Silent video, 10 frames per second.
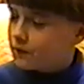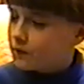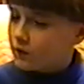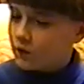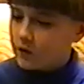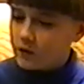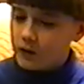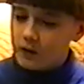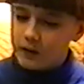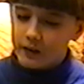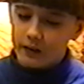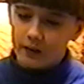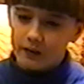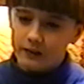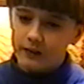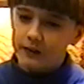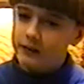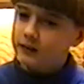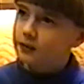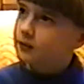Floor
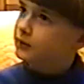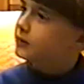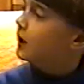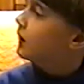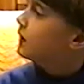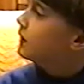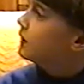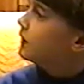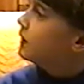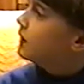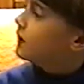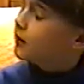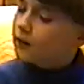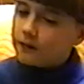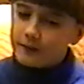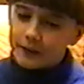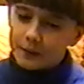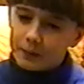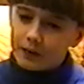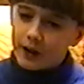is like a
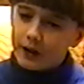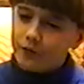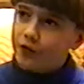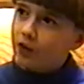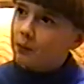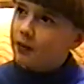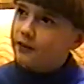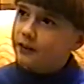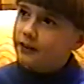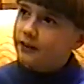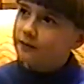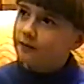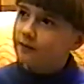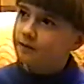platform under you.